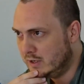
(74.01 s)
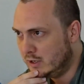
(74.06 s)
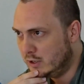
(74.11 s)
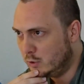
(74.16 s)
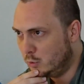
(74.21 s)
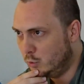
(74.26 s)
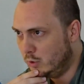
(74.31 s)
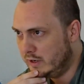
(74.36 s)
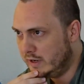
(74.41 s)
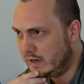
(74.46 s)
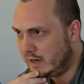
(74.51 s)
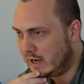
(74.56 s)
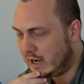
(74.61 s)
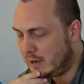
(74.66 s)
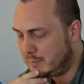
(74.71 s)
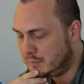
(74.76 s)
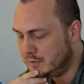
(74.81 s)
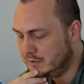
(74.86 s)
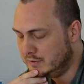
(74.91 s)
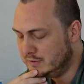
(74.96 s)
when it
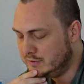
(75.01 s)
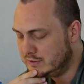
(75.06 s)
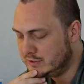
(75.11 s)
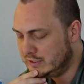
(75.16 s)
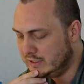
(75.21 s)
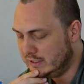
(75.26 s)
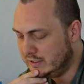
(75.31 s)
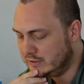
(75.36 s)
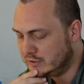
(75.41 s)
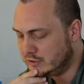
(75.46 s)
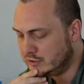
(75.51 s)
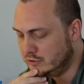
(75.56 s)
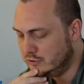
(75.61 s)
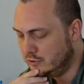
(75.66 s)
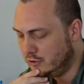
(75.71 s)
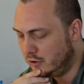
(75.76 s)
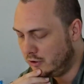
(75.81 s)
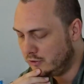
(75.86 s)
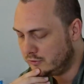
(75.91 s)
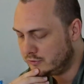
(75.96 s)
happens, it's
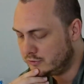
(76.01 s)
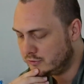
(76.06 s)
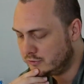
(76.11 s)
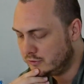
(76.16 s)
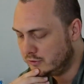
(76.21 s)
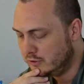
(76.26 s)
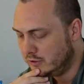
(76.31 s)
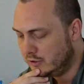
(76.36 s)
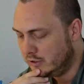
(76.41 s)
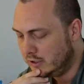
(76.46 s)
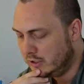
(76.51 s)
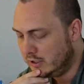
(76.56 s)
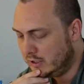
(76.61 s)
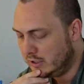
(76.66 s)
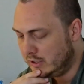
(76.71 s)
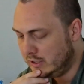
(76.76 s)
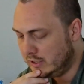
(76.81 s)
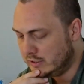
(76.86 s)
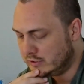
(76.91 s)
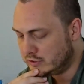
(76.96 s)
not
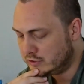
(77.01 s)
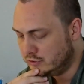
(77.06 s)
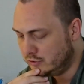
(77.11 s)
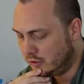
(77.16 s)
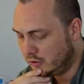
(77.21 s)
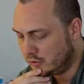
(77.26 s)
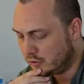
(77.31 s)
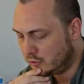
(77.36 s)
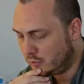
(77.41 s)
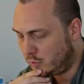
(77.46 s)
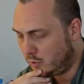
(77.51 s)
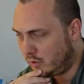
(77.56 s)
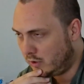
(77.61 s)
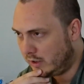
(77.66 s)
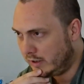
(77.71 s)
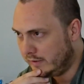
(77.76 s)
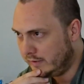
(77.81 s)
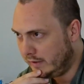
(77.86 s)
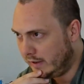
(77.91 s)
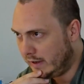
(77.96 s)

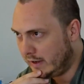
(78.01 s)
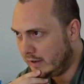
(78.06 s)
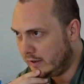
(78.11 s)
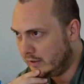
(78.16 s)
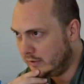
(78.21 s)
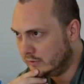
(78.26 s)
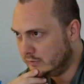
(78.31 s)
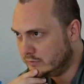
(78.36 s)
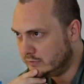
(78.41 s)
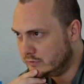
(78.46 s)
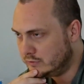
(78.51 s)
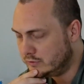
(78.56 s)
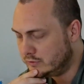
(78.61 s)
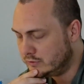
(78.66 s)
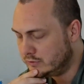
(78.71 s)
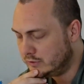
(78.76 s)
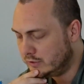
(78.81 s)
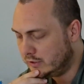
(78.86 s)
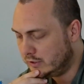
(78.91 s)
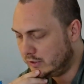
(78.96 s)
quite
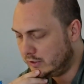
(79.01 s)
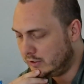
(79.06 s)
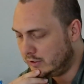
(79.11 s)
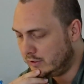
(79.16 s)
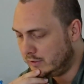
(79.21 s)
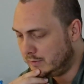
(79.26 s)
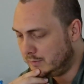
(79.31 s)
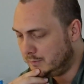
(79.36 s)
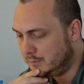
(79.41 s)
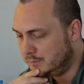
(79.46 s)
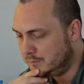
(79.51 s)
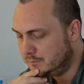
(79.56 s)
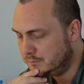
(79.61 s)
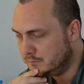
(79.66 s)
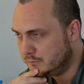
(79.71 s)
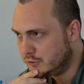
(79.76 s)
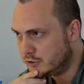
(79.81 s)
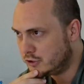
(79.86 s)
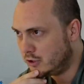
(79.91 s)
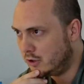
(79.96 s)
as
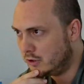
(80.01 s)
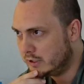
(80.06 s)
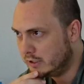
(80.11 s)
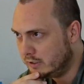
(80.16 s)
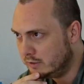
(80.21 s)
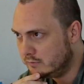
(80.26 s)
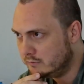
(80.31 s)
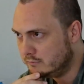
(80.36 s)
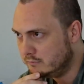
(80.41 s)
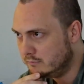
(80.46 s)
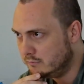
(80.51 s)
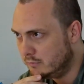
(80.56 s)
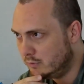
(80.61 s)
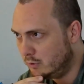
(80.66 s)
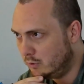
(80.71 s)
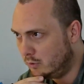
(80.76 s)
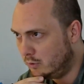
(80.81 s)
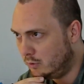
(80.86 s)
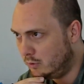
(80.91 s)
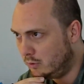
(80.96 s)
shocking
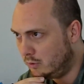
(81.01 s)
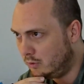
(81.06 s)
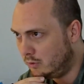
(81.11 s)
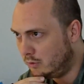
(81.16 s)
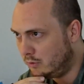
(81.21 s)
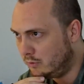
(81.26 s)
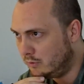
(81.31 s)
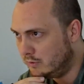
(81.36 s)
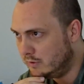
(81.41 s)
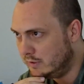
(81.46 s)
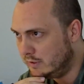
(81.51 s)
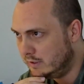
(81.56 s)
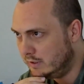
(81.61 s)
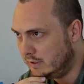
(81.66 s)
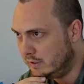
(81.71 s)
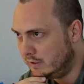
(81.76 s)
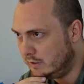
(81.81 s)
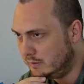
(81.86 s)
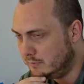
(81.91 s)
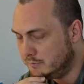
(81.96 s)
or
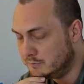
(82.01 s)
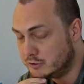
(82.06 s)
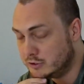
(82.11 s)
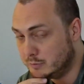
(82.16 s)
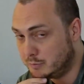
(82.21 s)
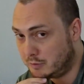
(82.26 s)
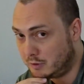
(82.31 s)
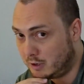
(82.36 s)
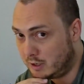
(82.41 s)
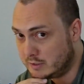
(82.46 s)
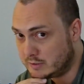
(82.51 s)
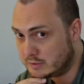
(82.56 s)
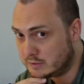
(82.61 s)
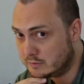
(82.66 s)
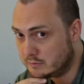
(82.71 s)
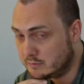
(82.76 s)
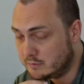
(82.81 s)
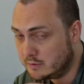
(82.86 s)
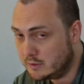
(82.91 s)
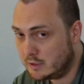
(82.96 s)

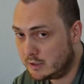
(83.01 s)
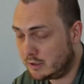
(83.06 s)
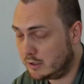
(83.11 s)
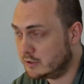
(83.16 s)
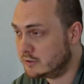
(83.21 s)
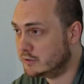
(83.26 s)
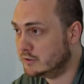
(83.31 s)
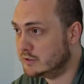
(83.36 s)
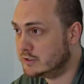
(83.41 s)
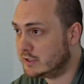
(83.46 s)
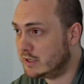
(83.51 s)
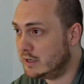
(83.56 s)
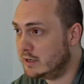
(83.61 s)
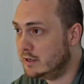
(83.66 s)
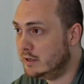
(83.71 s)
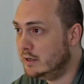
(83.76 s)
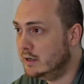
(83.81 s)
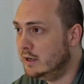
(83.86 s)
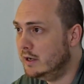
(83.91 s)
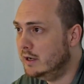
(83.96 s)
surprising, I should say.